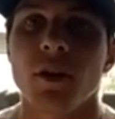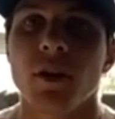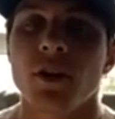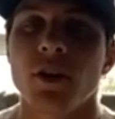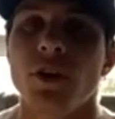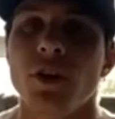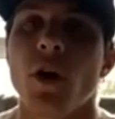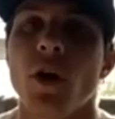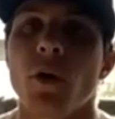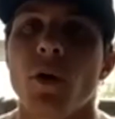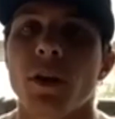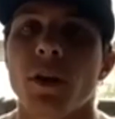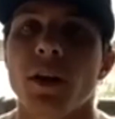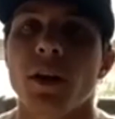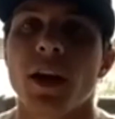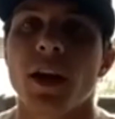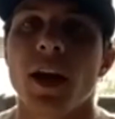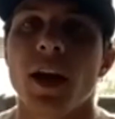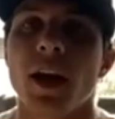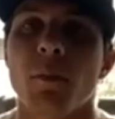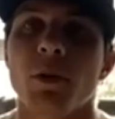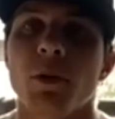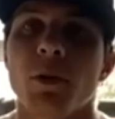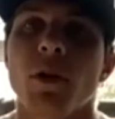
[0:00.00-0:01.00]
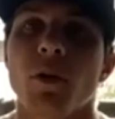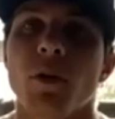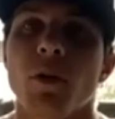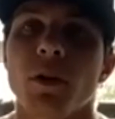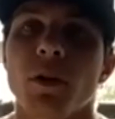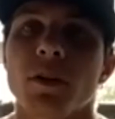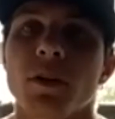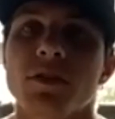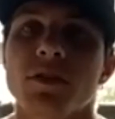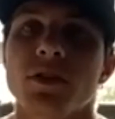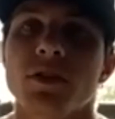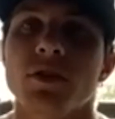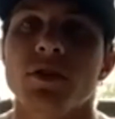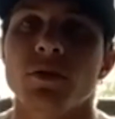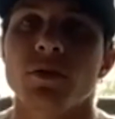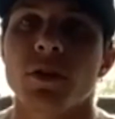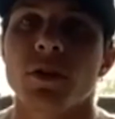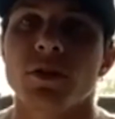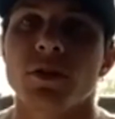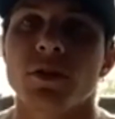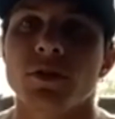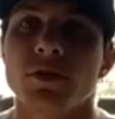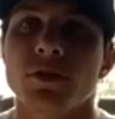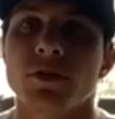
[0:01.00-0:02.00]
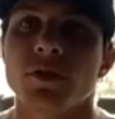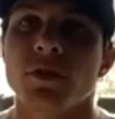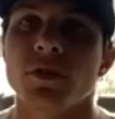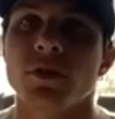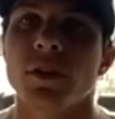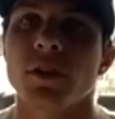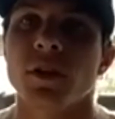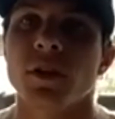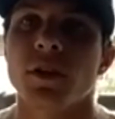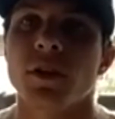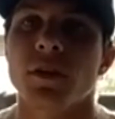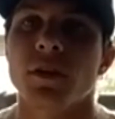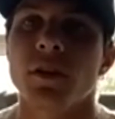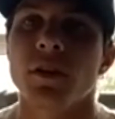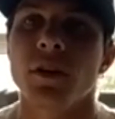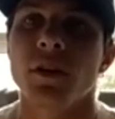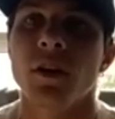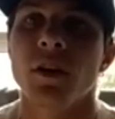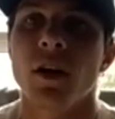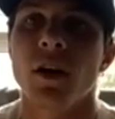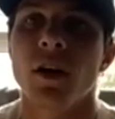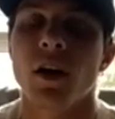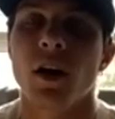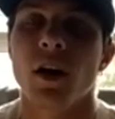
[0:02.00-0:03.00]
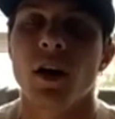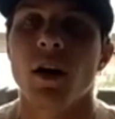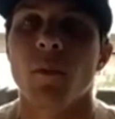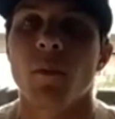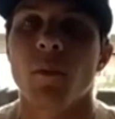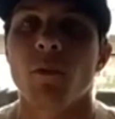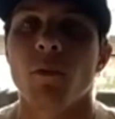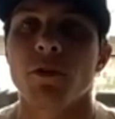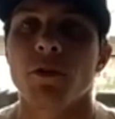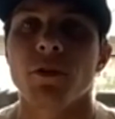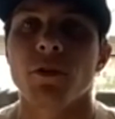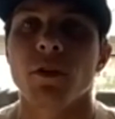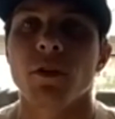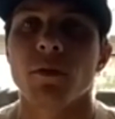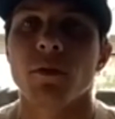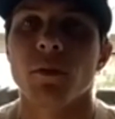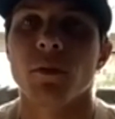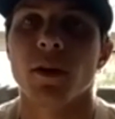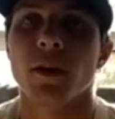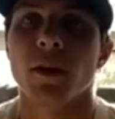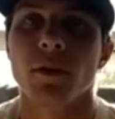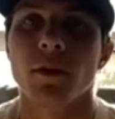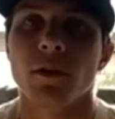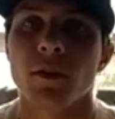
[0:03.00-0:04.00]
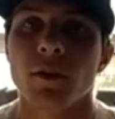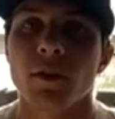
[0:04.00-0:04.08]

knowing the game and knowing the situations you're in um, when you're on the mound.